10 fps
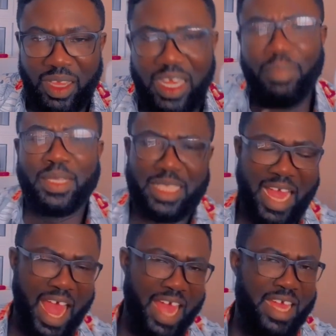And if you say,
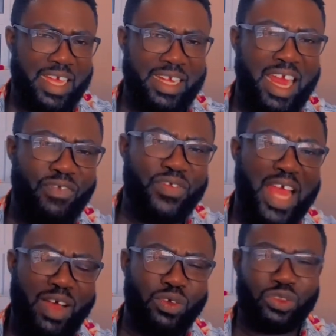ah. Na
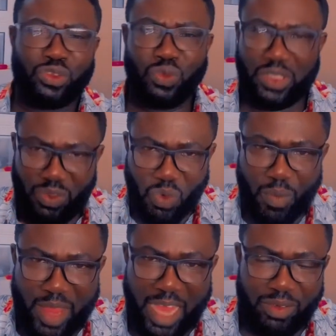fia ozo so ti
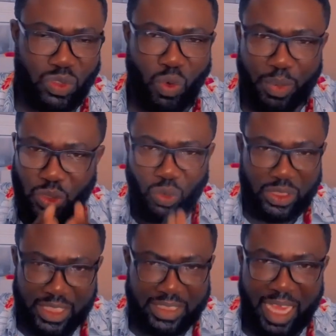komia no to person
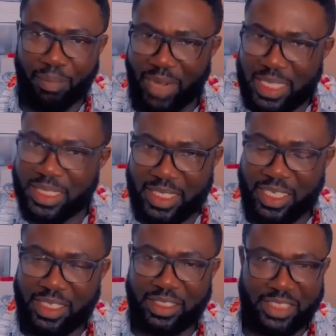o chese
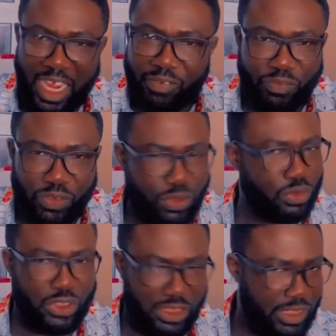abranti
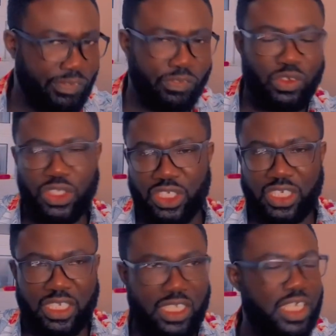shafu shefu
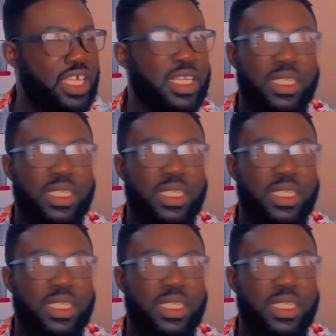shi